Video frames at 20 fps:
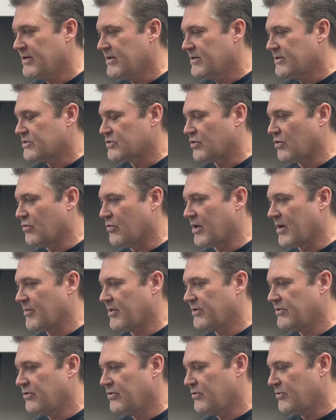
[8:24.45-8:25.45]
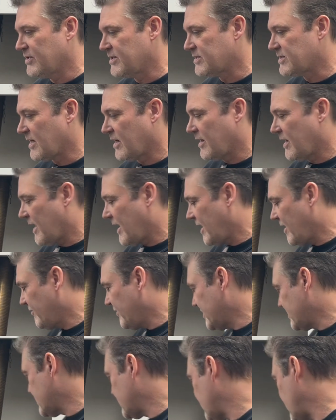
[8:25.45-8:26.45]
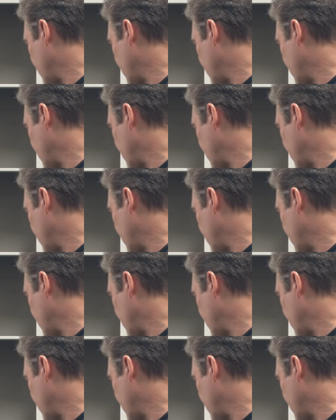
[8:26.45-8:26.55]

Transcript: So what I'm going to do is I have this